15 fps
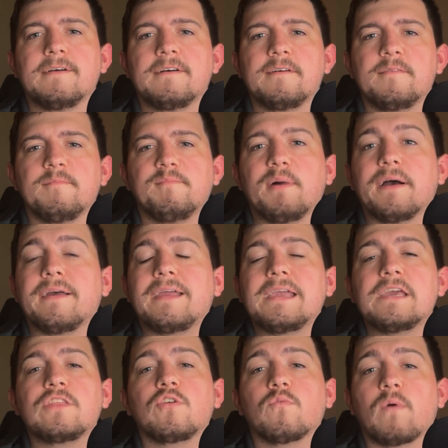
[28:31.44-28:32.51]
But
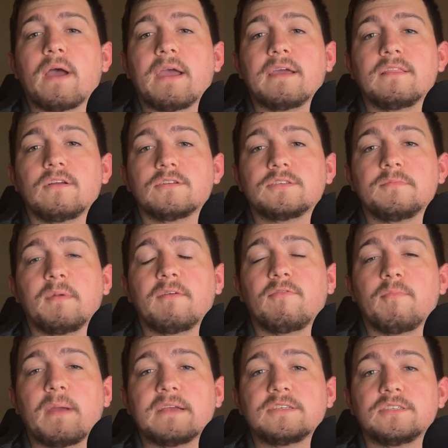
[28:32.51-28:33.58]
either way, there's some
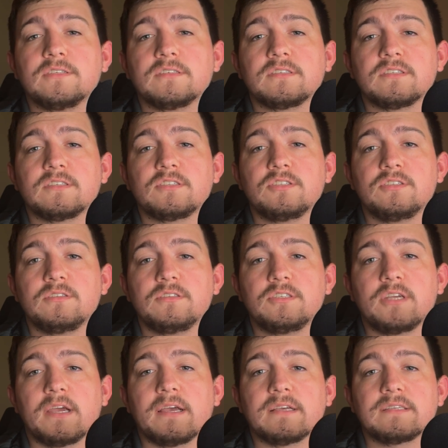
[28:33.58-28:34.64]
information to
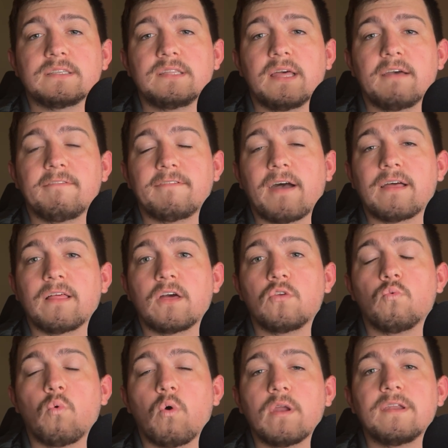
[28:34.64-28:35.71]
suggest that Philon
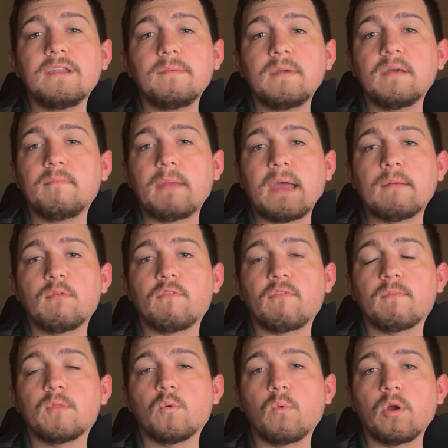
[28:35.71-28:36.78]
wanted to be at Bama from
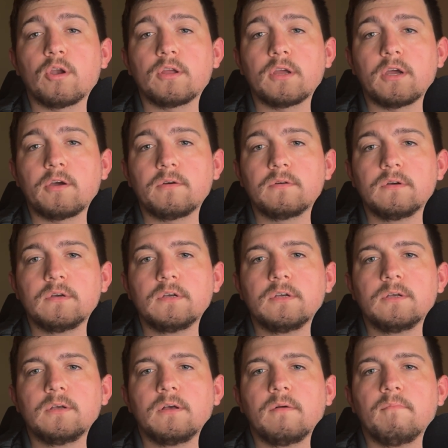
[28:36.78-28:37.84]
the word go.
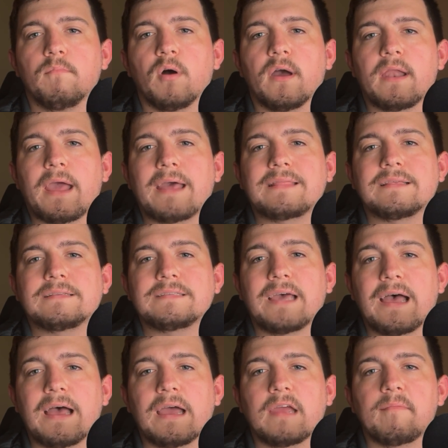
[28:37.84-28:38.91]
But at the
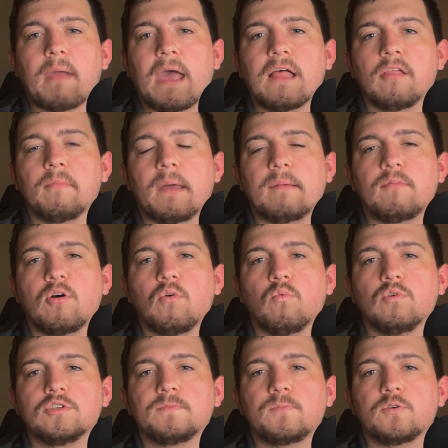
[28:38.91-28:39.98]
time, Alabama
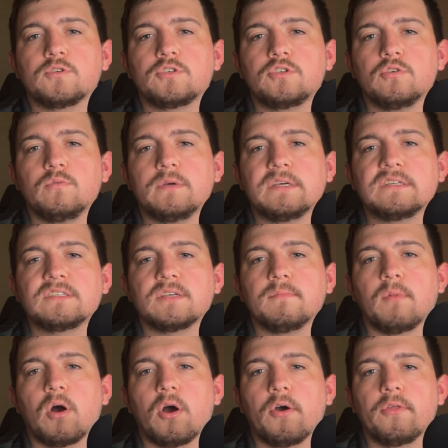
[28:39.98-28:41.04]
was pursuing some
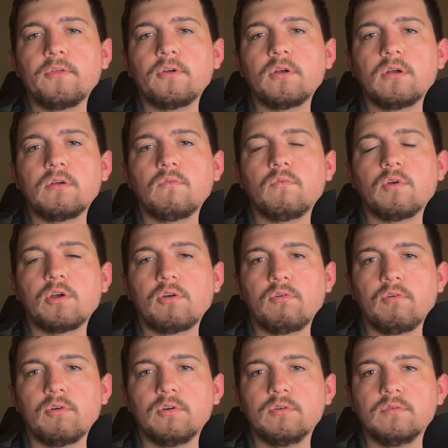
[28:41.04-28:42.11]
other
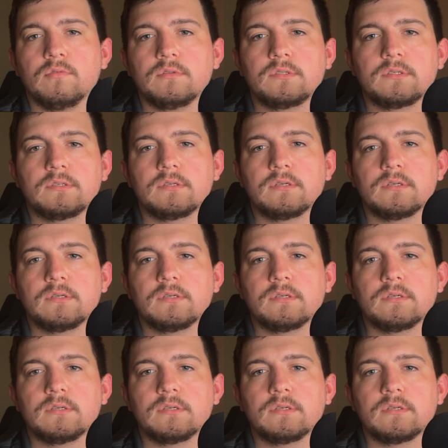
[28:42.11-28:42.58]
recruits